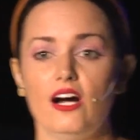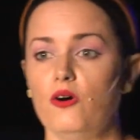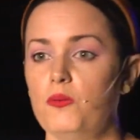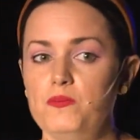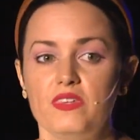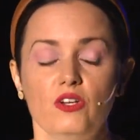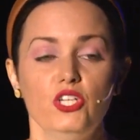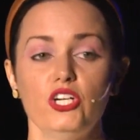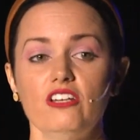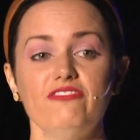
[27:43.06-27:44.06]
Now,
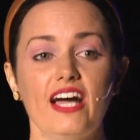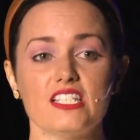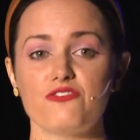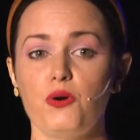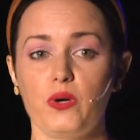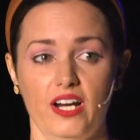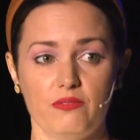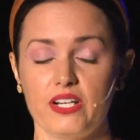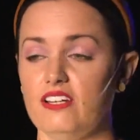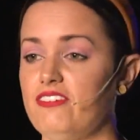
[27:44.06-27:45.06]
you can fast
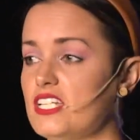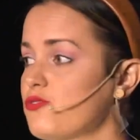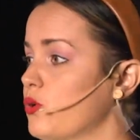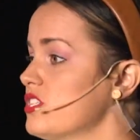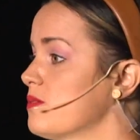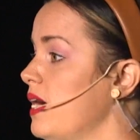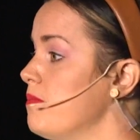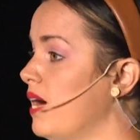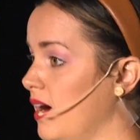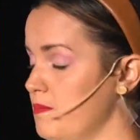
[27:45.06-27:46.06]
forward. We're going to fast forward to
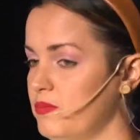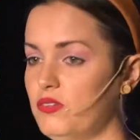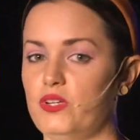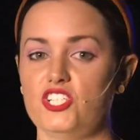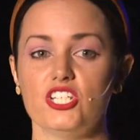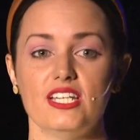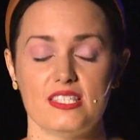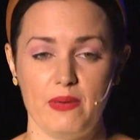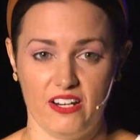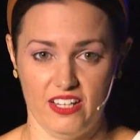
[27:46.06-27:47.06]
my mom when
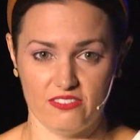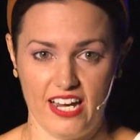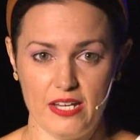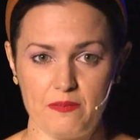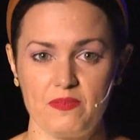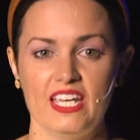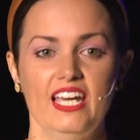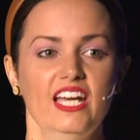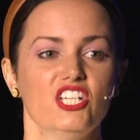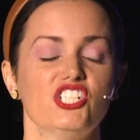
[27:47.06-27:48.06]
she gets married, right?
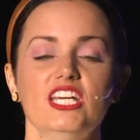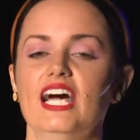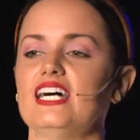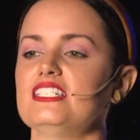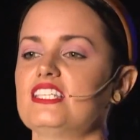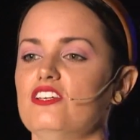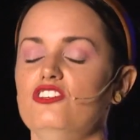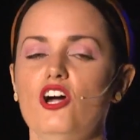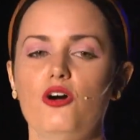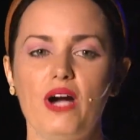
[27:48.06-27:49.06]
She has
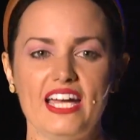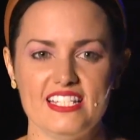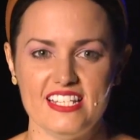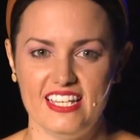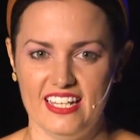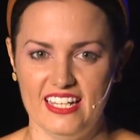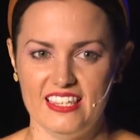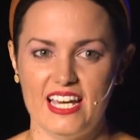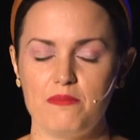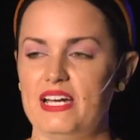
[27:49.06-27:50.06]
no
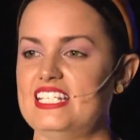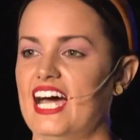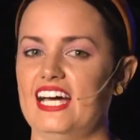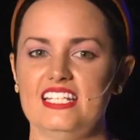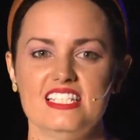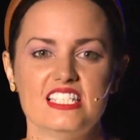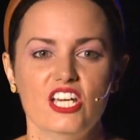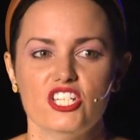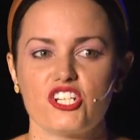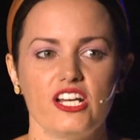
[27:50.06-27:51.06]
idea that my dad
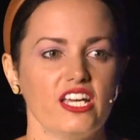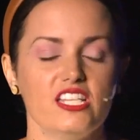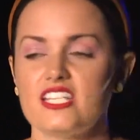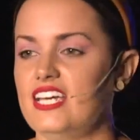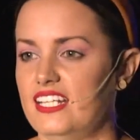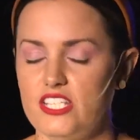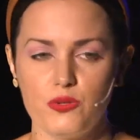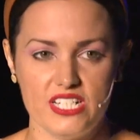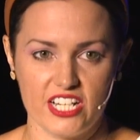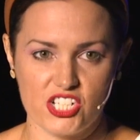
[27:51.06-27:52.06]
is starting to get
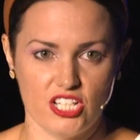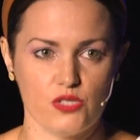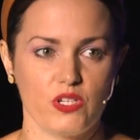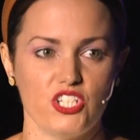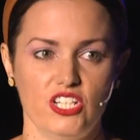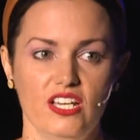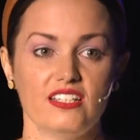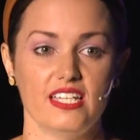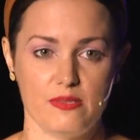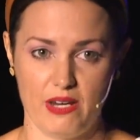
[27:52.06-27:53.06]
into addictions when
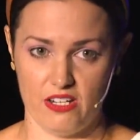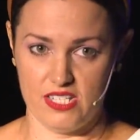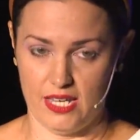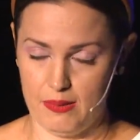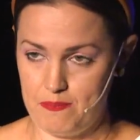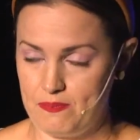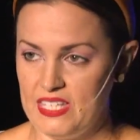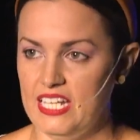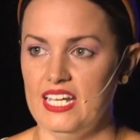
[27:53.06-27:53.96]
she gets married to him.